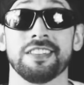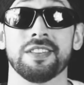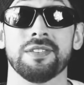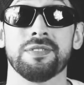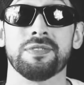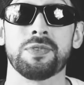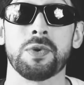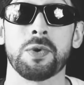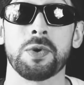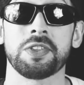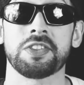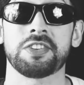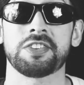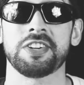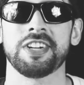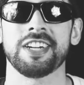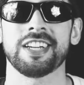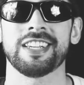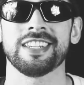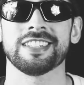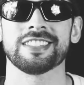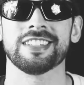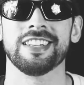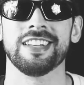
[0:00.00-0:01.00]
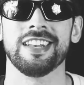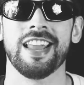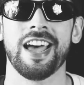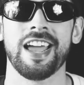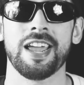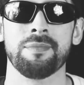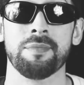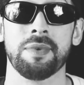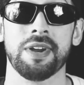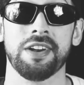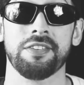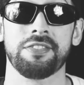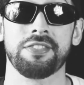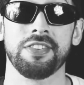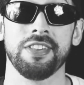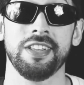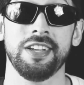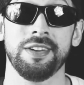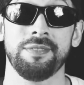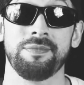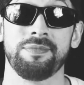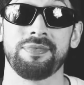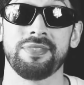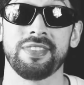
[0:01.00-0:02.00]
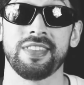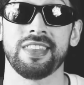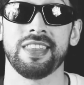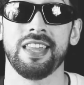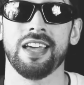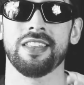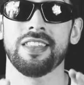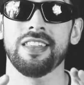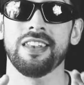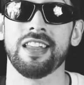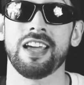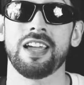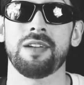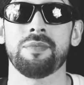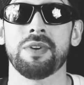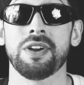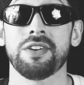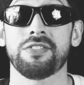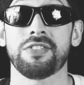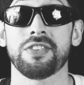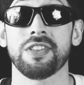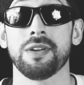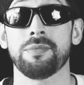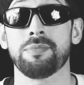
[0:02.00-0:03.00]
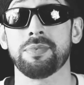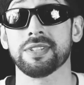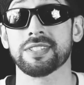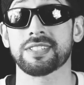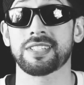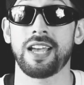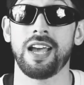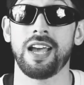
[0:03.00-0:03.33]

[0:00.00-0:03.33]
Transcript: The fourth trick is the nightmare flip. Now the nightmare flip is